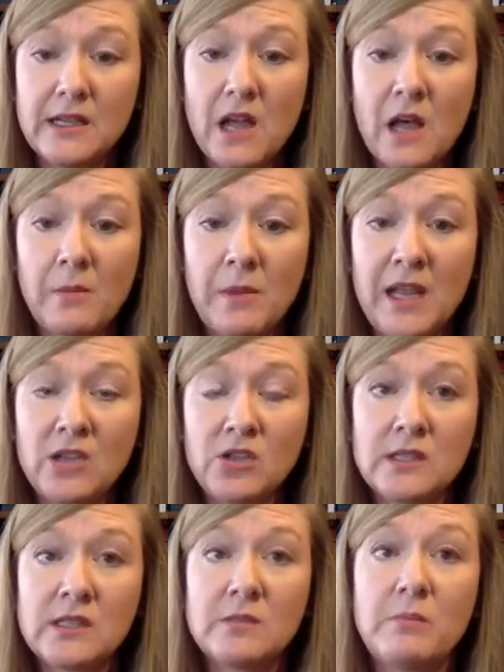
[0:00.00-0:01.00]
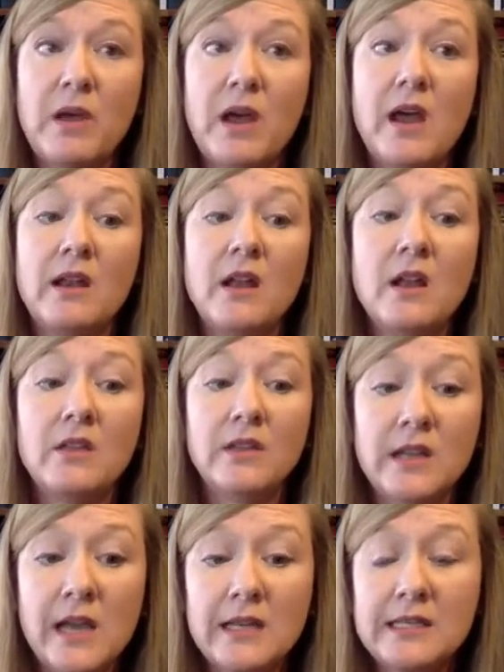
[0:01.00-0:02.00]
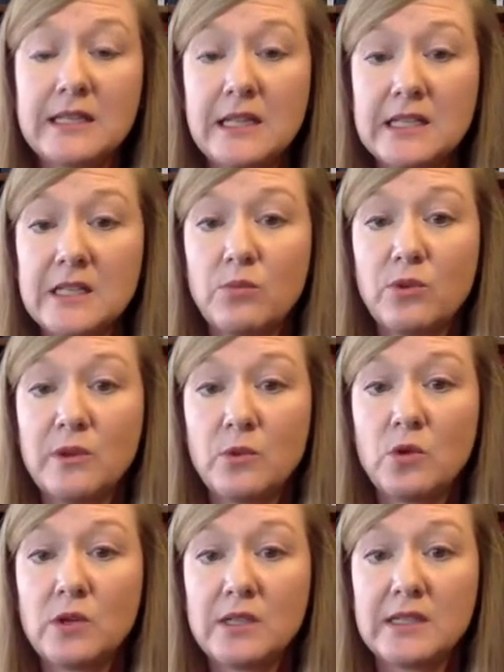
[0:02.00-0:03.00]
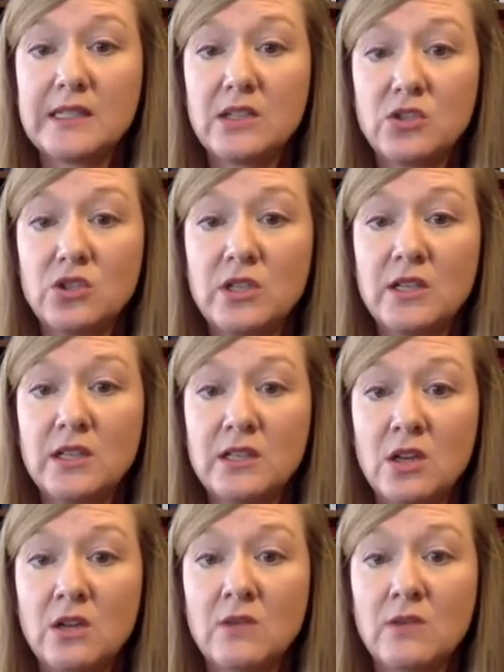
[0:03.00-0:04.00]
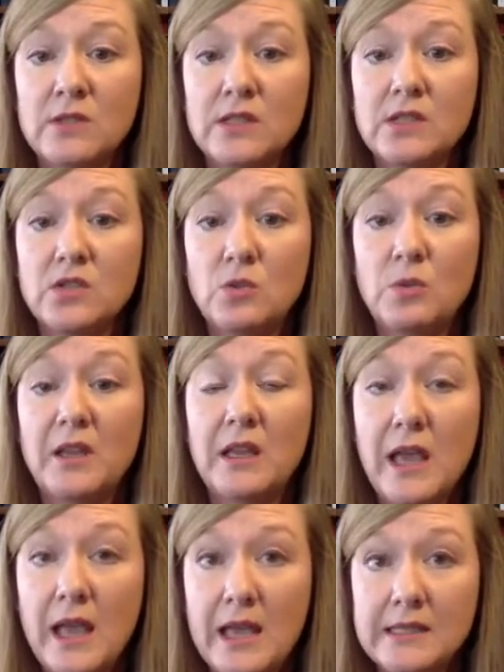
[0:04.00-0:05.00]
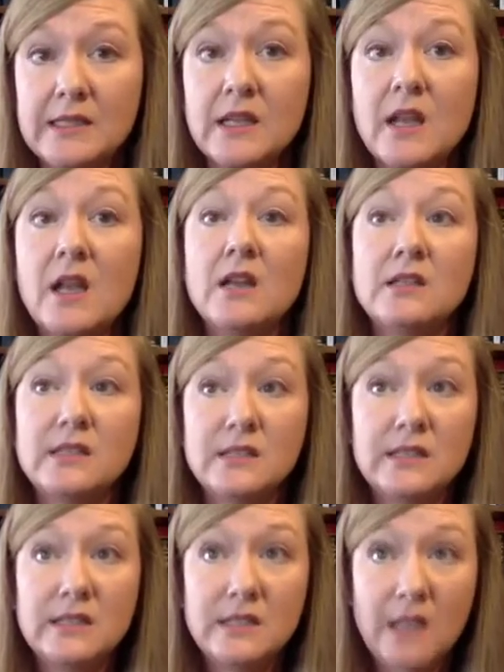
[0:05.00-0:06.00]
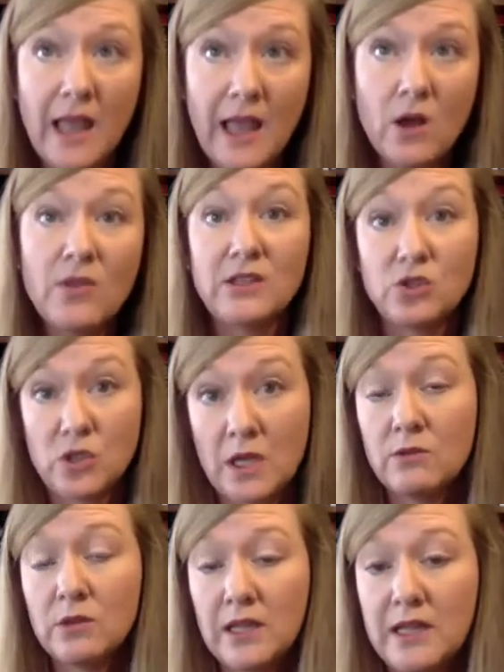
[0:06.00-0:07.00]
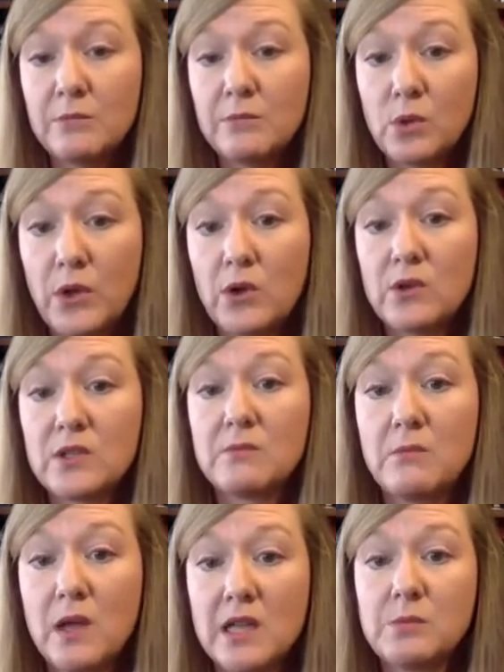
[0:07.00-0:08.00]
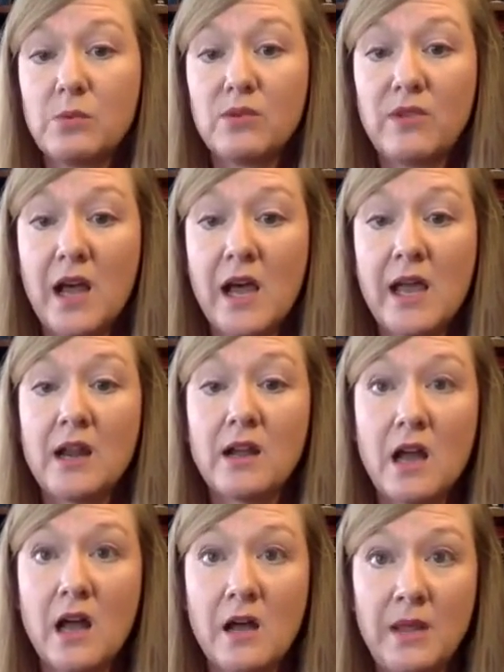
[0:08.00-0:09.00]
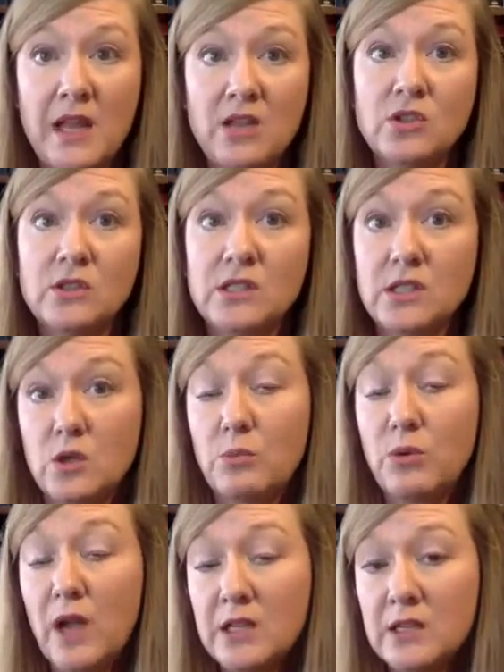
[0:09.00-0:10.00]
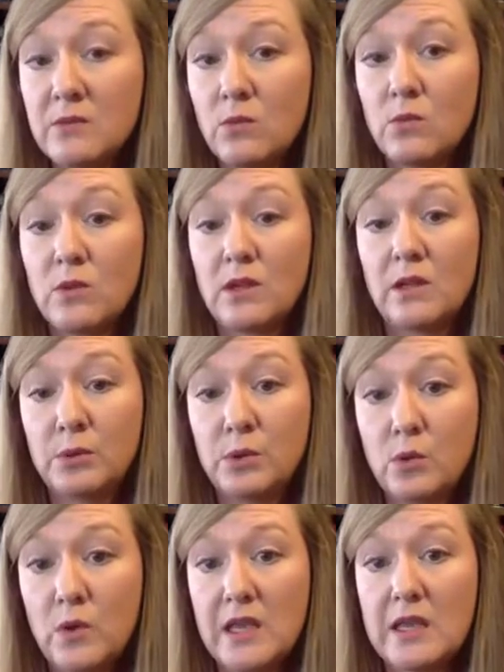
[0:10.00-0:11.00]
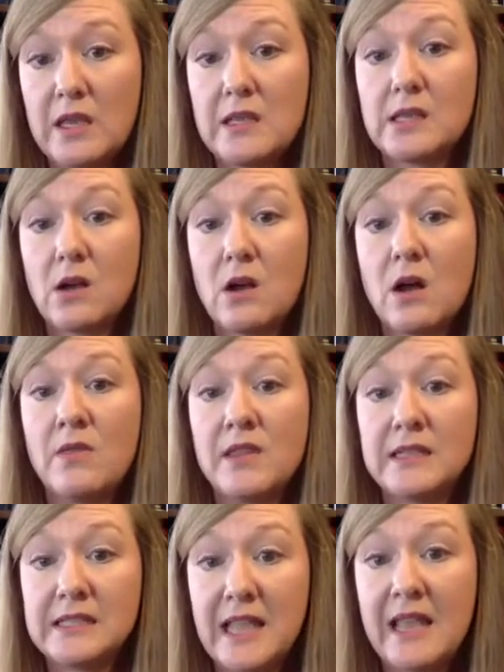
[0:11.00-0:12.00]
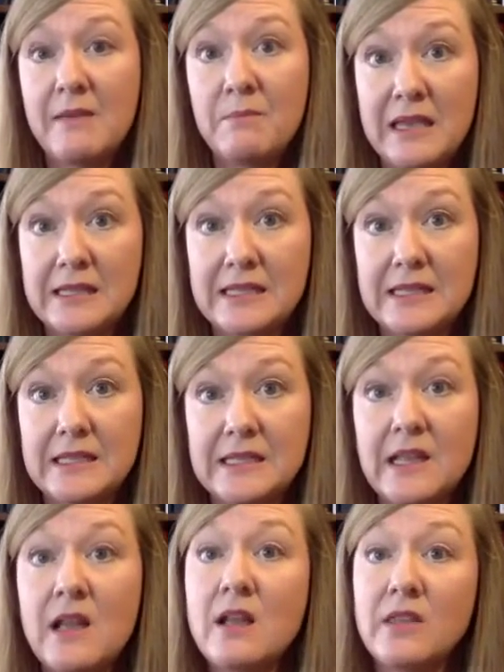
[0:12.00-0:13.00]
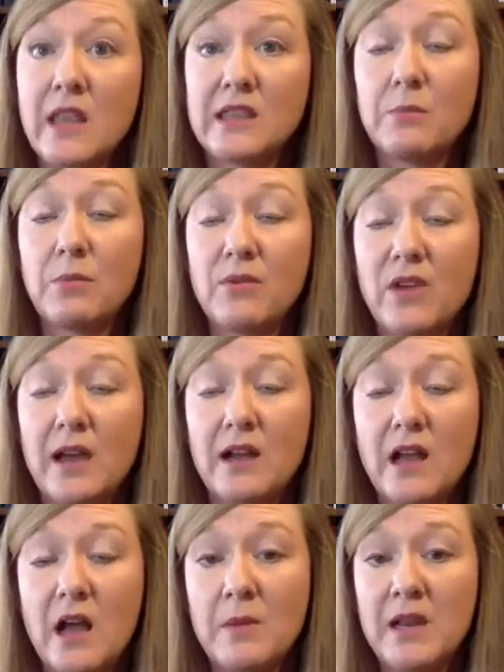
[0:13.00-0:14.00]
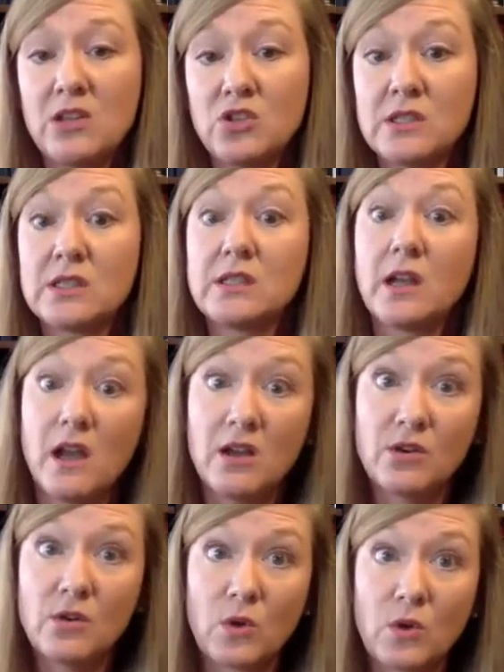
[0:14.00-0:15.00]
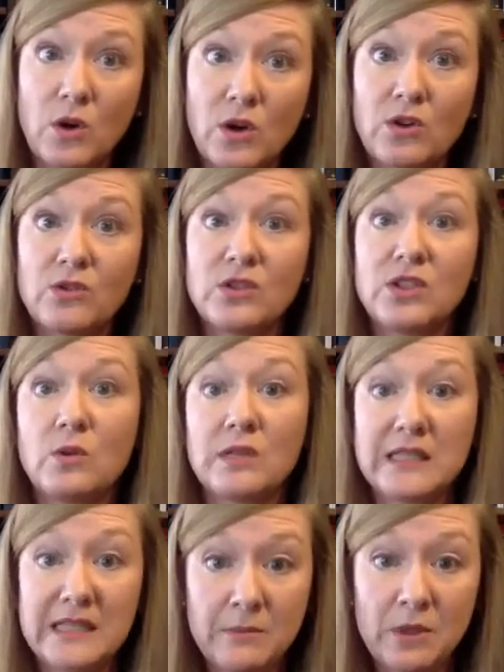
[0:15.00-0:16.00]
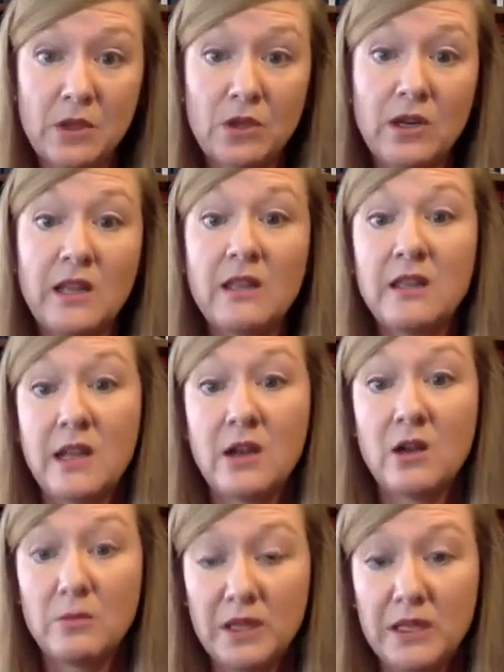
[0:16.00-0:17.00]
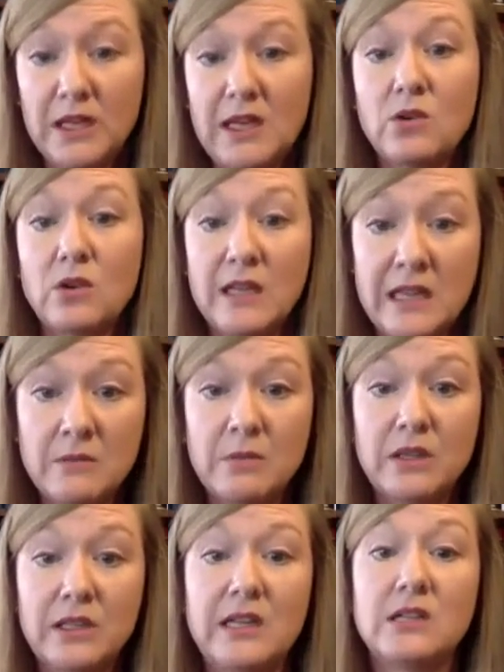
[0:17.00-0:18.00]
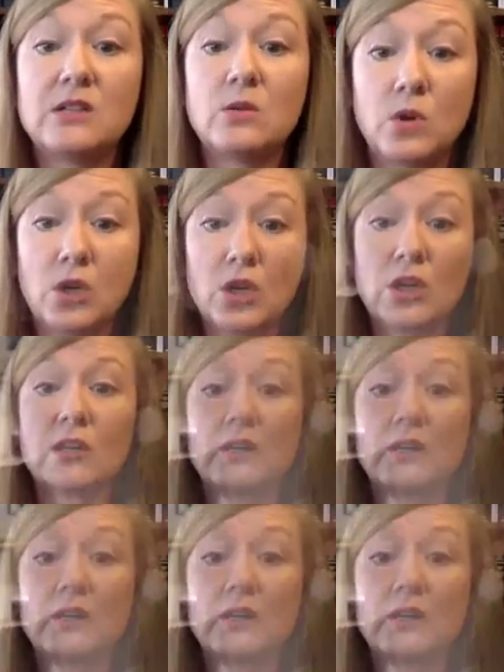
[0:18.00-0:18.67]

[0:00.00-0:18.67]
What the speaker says: accommodations, but the United States Supreme Court decision in Young versus UPS held that generally employers must provide accommodations to pregnant employees on the same basis that they provide accommodations to other workers who are similar in their ability or inability to work.